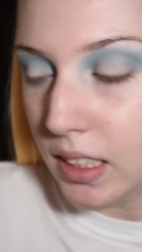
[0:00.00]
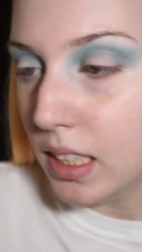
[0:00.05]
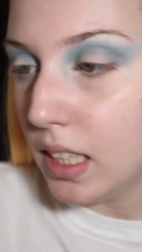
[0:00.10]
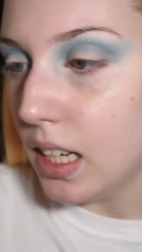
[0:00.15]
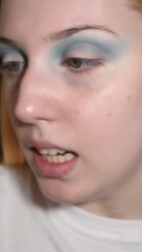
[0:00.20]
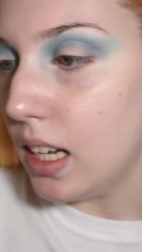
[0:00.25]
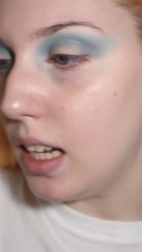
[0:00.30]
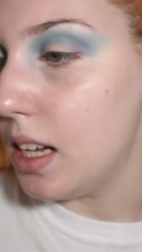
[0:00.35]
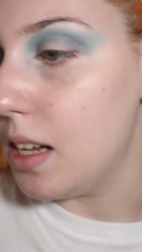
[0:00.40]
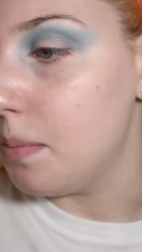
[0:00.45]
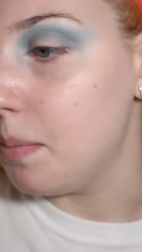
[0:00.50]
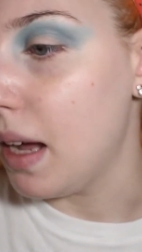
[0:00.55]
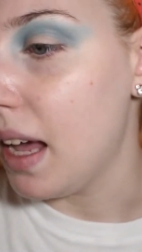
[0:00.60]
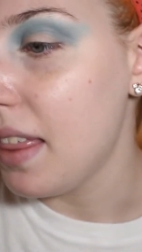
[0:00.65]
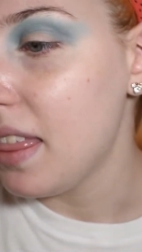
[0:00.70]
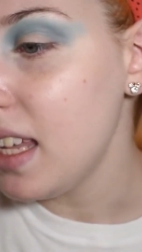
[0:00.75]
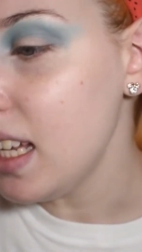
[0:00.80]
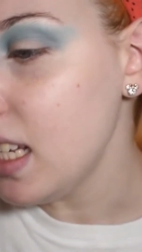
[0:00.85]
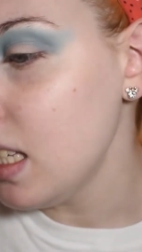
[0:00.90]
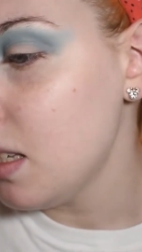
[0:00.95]
I
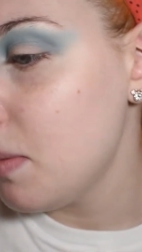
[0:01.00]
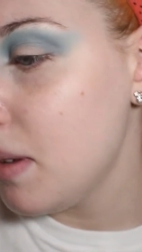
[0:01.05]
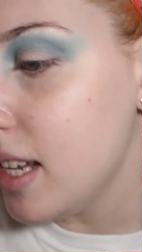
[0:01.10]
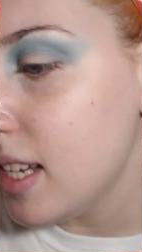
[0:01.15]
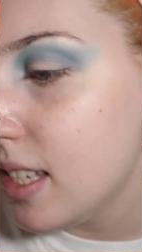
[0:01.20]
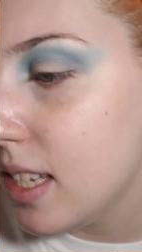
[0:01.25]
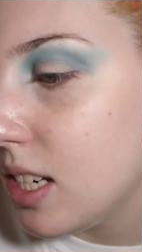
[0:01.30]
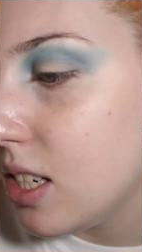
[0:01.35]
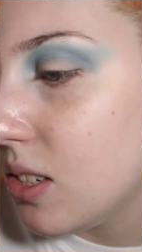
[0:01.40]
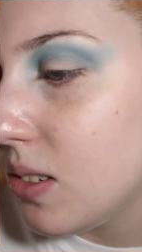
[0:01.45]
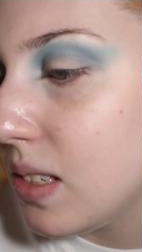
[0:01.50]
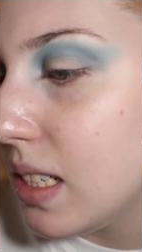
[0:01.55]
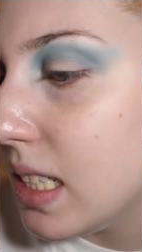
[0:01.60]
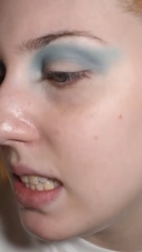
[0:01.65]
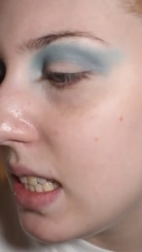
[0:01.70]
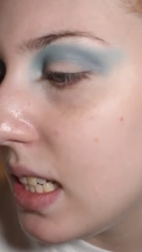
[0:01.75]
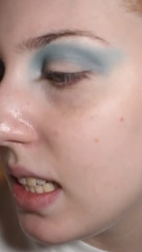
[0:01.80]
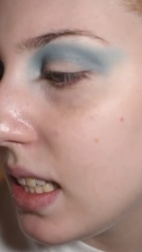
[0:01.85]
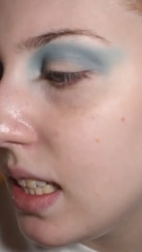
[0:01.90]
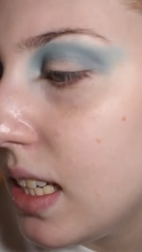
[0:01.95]
think it's because I don't
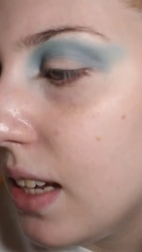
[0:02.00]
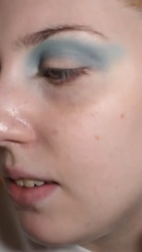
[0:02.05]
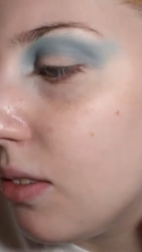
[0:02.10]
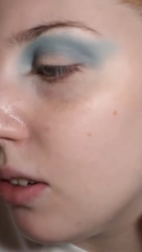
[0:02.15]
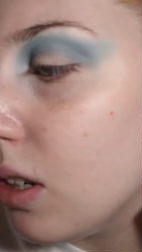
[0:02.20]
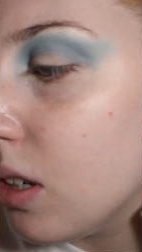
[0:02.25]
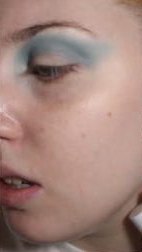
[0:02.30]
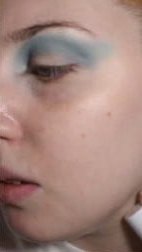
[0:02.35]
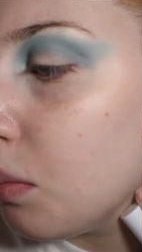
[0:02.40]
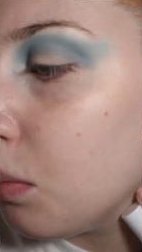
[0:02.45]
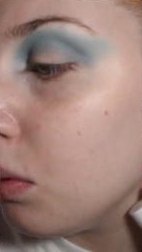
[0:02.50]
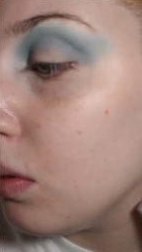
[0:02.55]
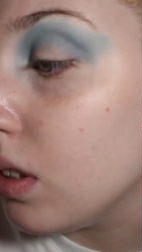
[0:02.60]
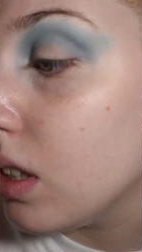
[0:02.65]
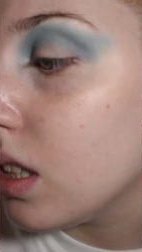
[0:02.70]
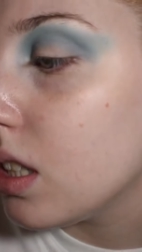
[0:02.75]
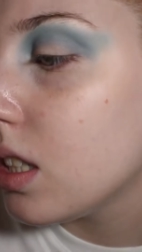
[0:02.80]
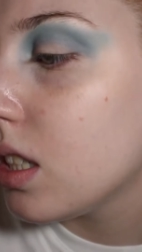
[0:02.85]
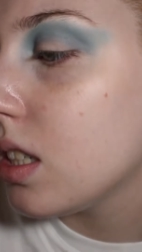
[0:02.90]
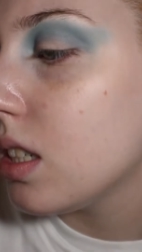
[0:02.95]
exactly have a
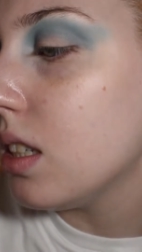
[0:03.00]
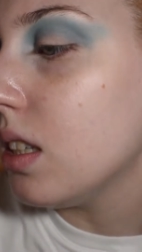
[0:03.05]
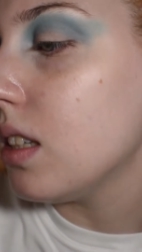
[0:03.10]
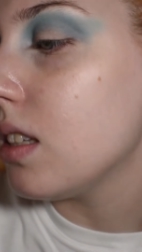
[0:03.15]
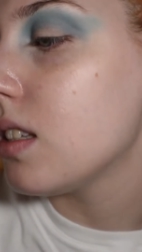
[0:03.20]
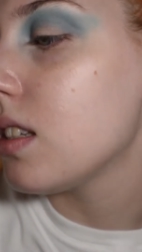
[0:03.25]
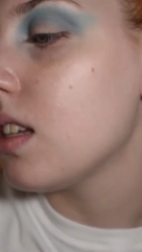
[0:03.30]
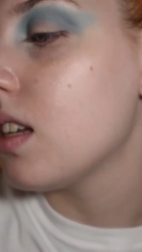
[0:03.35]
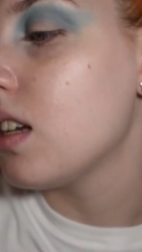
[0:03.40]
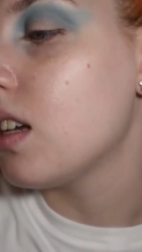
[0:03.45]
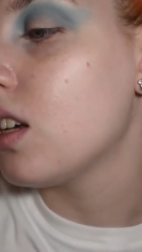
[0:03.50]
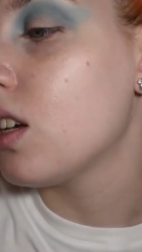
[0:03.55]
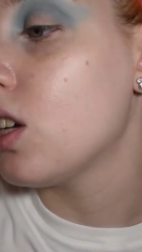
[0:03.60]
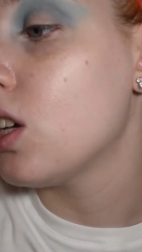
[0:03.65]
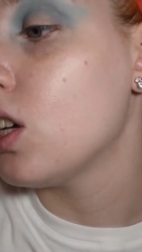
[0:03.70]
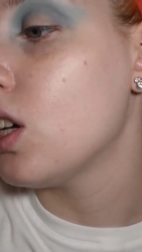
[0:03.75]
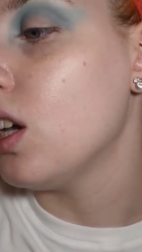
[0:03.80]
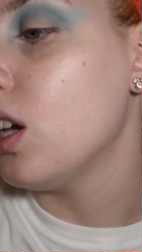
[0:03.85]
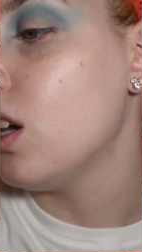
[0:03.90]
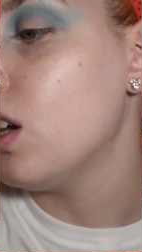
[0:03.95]
brush that's like
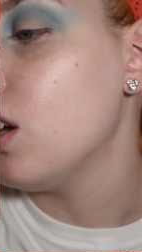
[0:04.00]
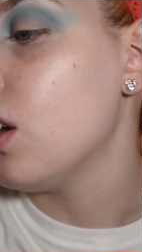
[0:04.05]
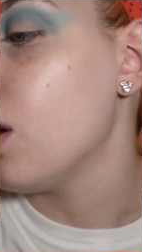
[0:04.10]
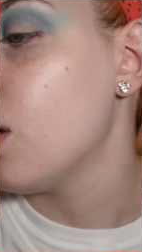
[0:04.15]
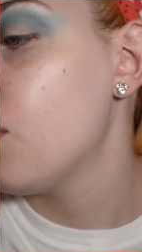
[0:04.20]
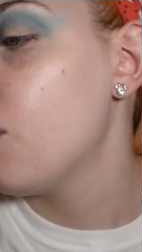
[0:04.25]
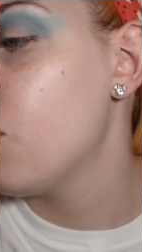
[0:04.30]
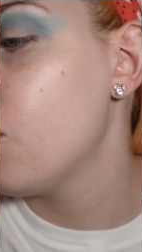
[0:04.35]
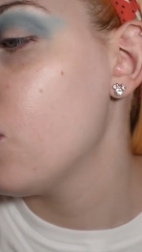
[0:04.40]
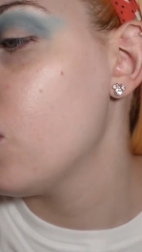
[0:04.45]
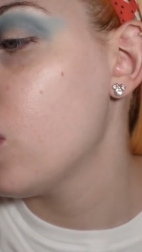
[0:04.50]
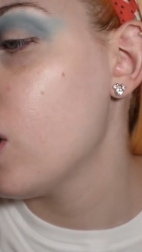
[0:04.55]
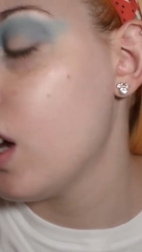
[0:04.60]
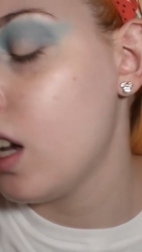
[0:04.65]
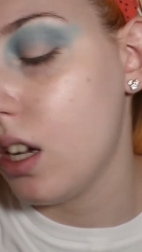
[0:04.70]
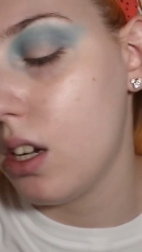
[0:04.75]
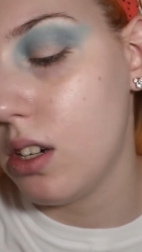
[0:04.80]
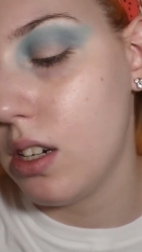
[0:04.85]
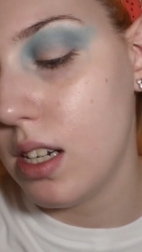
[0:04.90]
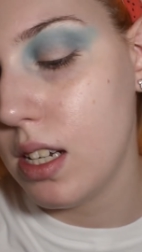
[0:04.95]
good for
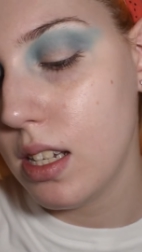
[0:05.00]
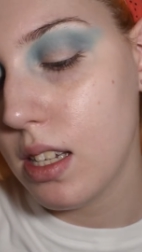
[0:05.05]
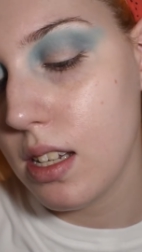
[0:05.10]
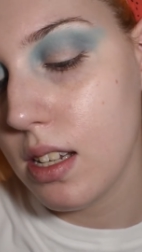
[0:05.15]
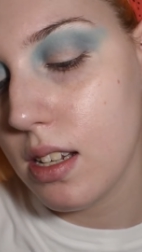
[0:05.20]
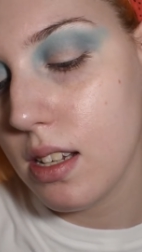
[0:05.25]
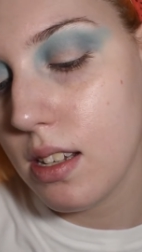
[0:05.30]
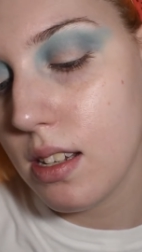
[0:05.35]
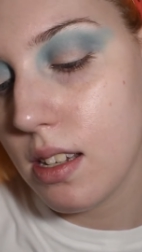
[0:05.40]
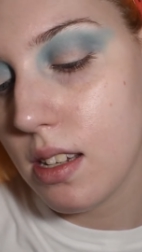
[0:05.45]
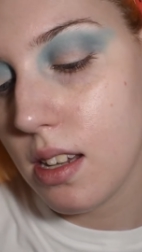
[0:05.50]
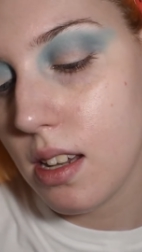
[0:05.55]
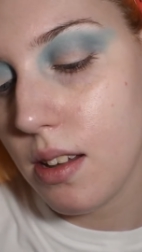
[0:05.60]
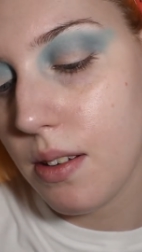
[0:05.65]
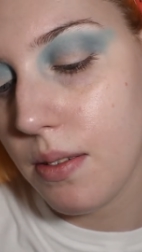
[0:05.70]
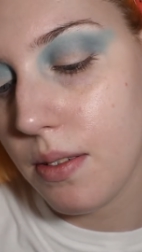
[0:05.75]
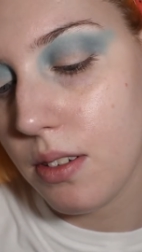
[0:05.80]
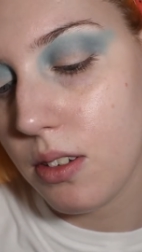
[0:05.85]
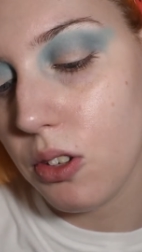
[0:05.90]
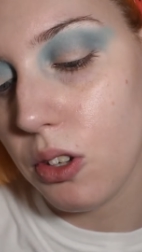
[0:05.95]
cut creases,
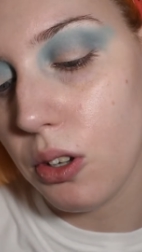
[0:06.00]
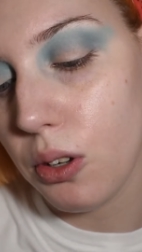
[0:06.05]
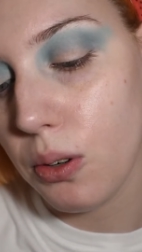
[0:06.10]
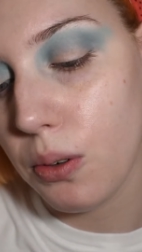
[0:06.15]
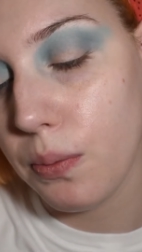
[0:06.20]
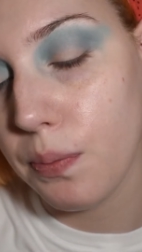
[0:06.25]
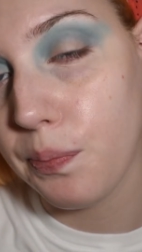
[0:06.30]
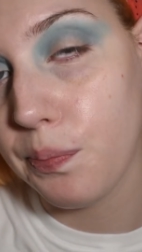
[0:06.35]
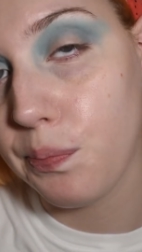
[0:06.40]
so